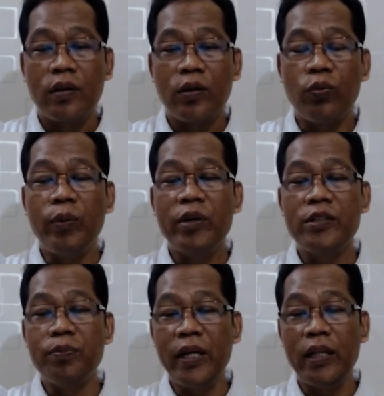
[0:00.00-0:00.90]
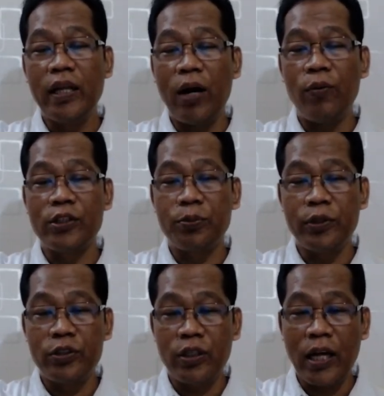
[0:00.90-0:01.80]
We must build our
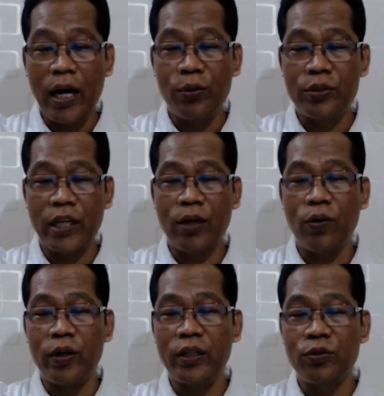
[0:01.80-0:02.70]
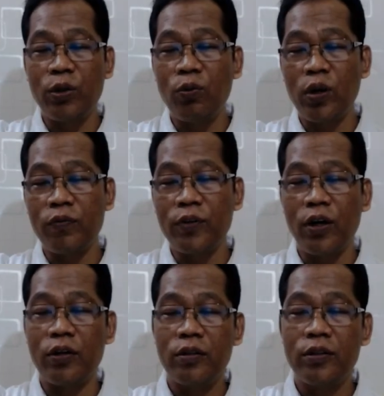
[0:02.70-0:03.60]
spiritual house according to the word of
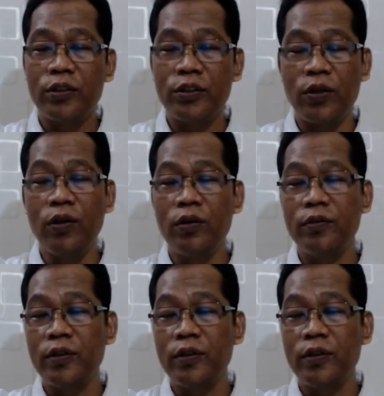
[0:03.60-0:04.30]
God, so